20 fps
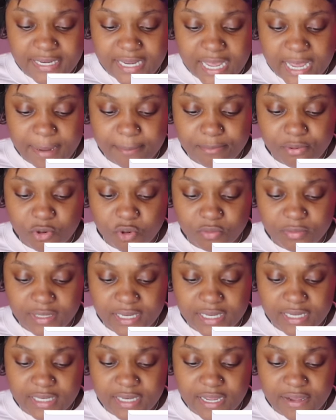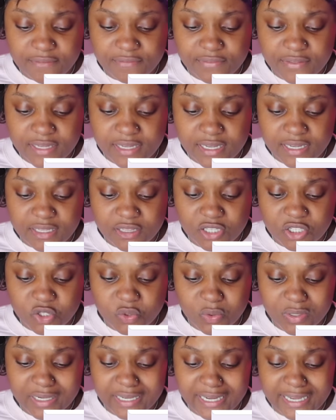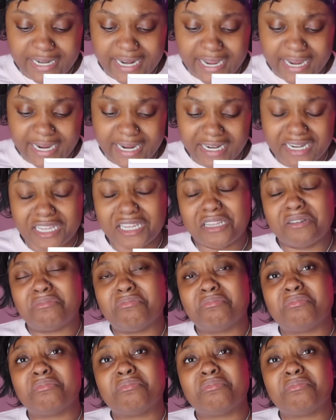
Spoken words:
dad pooped and left it in the toilet and I ate it.